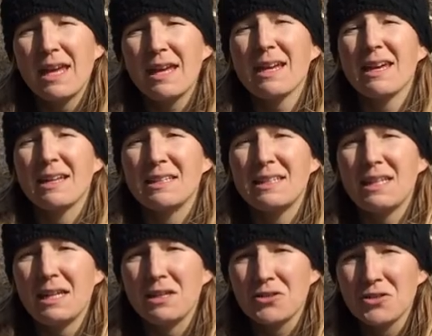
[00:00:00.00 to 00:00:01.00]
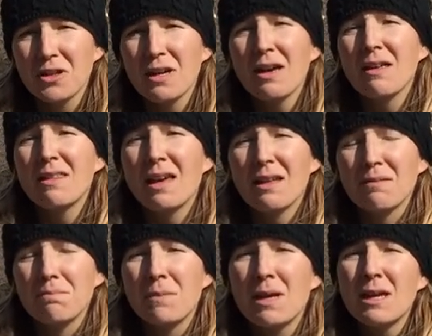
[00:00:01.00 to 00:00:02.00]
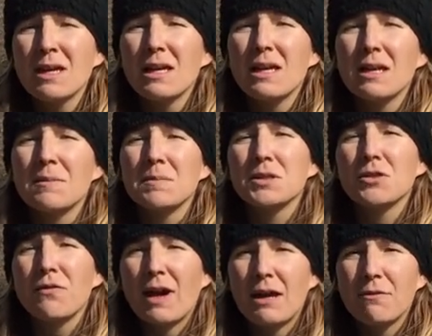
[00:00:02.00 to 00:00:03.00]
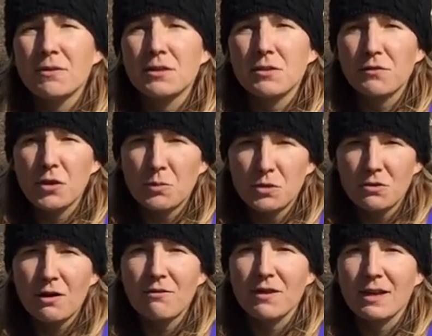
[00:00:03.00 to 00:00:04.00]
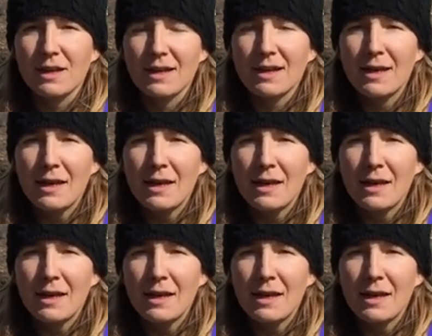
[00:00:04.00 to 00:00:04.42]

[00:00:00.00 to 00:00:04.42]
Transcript: they can teach then um, survivors of human trafficking.